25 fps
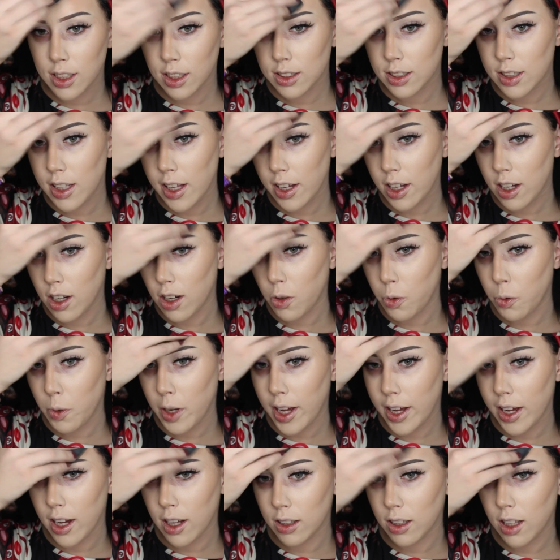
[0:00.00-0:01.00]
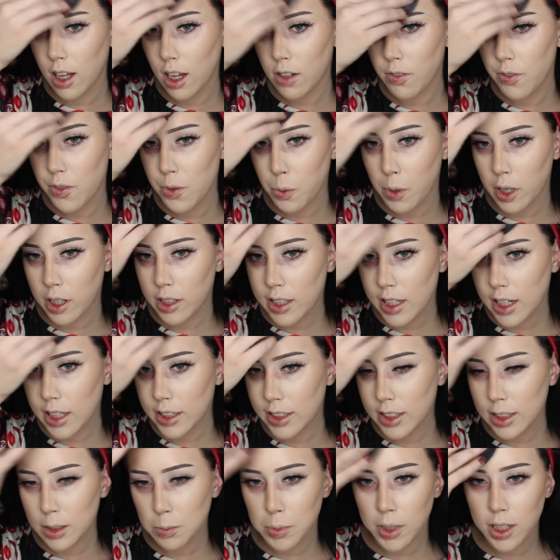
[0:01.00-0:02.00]
does take away a lot of the work that I
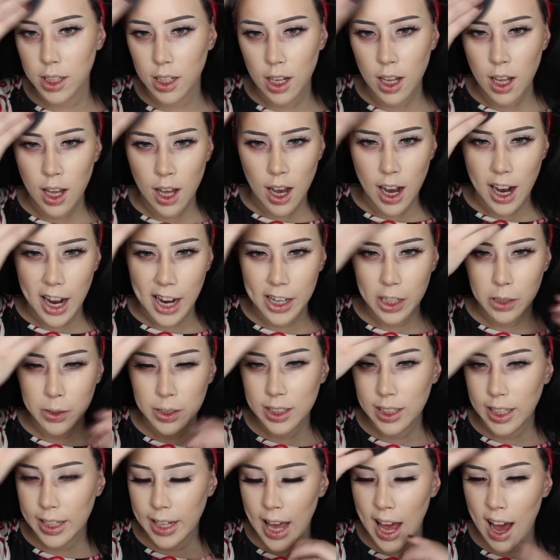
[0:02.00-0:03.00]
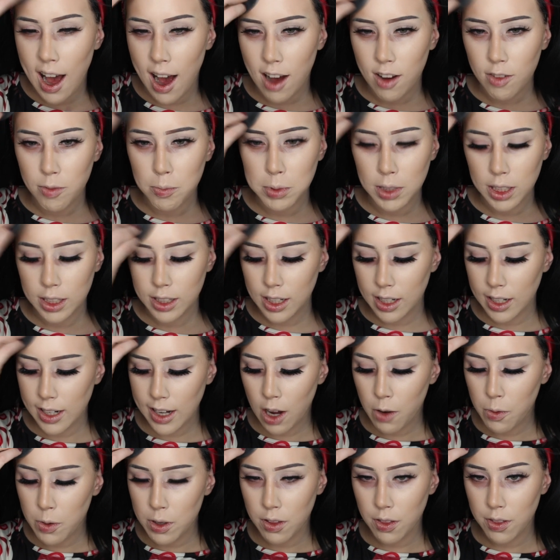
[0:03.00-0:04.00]
did, but I only like half blended it
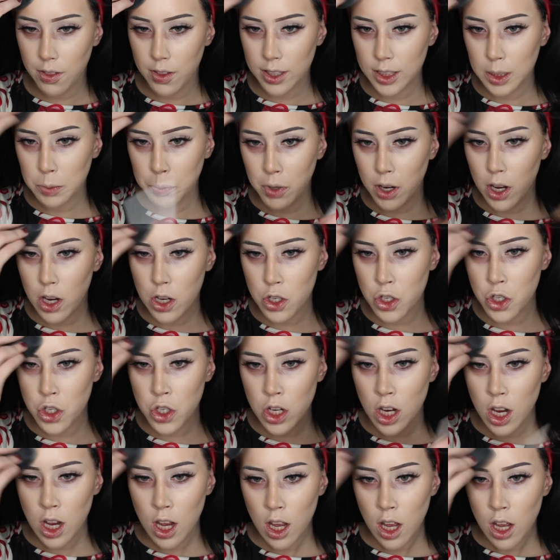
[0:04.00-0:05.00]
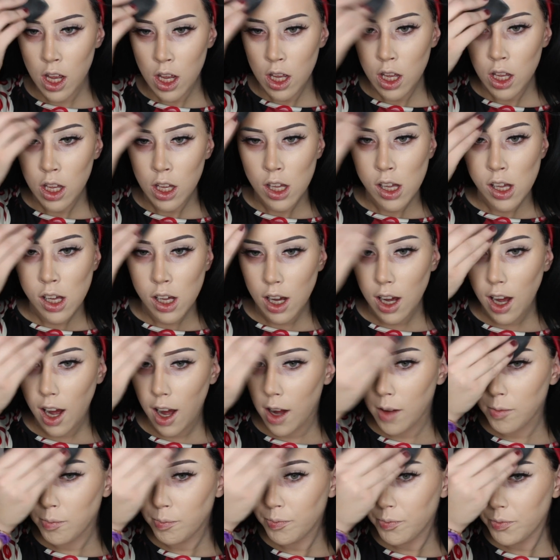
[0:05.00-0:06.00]
out with this brush.
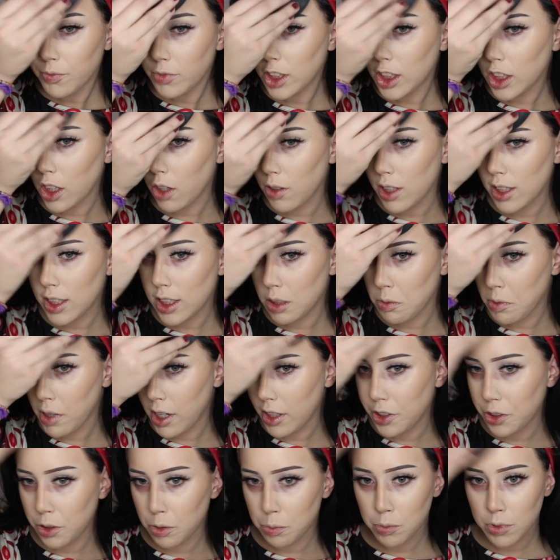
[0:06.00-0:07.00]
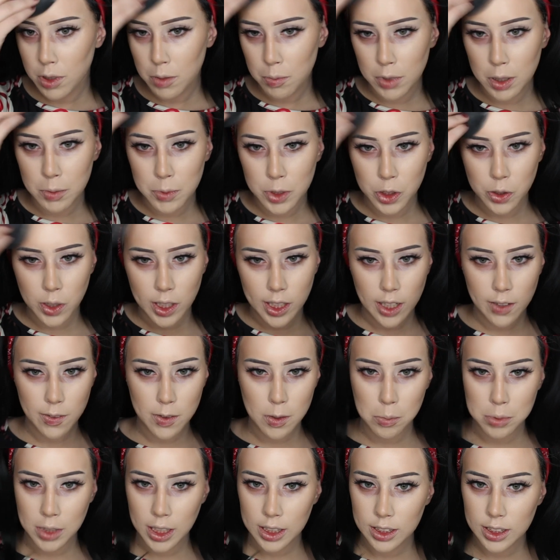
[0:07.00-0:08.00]
So this is where I do the majority of
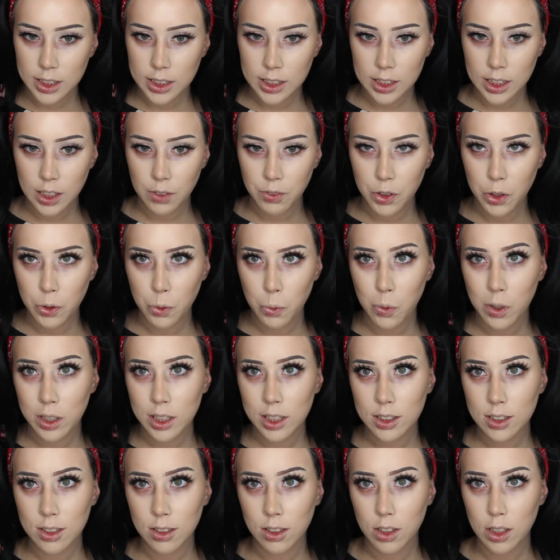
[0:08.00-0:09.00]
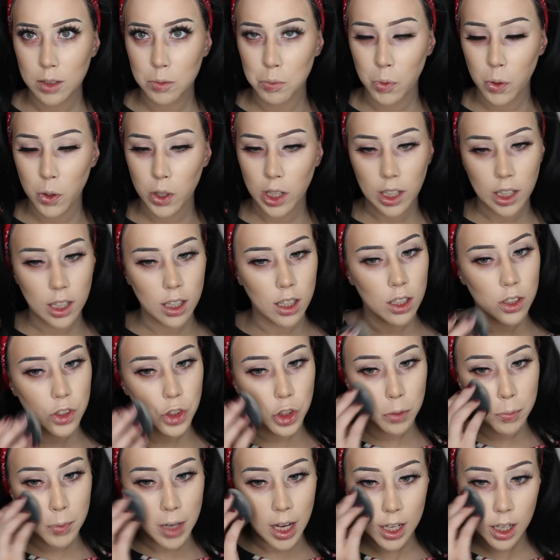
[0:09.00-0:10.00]
the blending. If you want it to look more
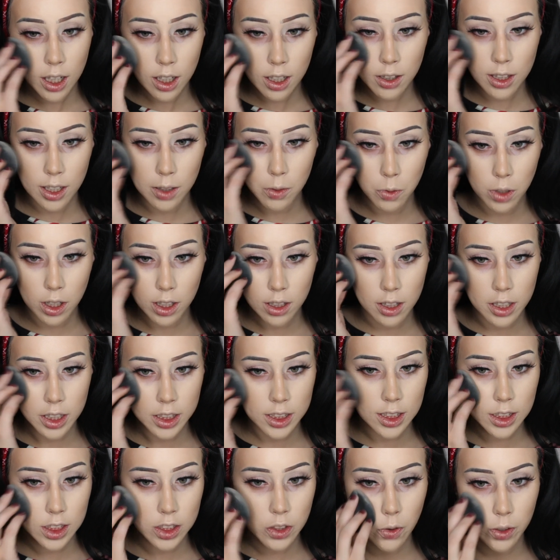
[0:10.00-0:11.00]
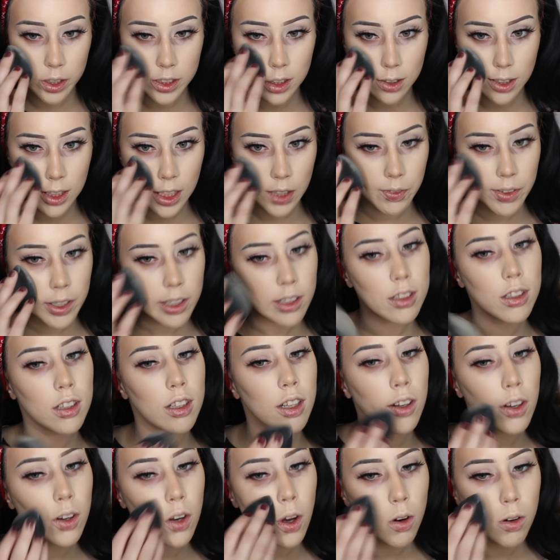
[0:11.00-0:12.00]
dramatic than what this is going to leave it,
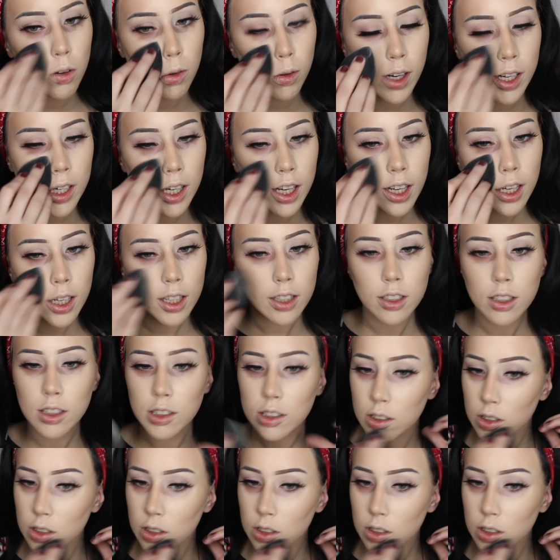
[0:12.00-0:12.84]
then go right ahead.